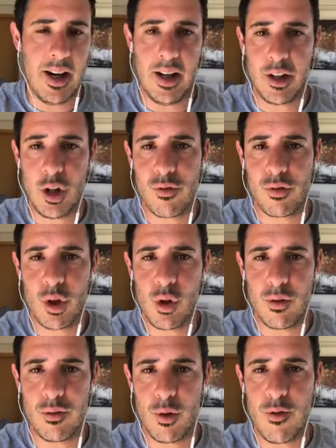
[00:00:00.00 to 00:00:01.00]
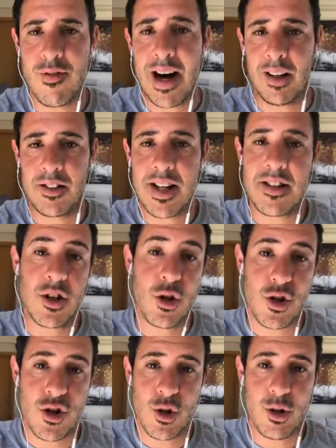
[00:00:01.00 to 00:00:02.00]
you've validated your
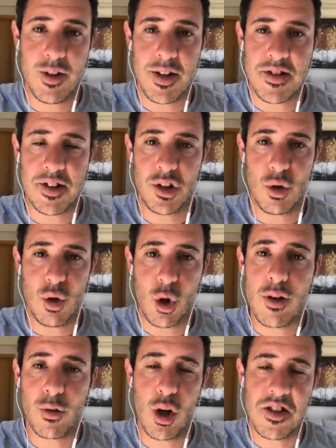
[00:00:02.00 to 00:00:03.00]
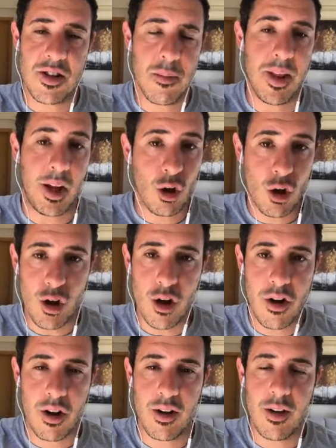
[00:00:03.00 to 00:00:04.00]
service and you know you've got something good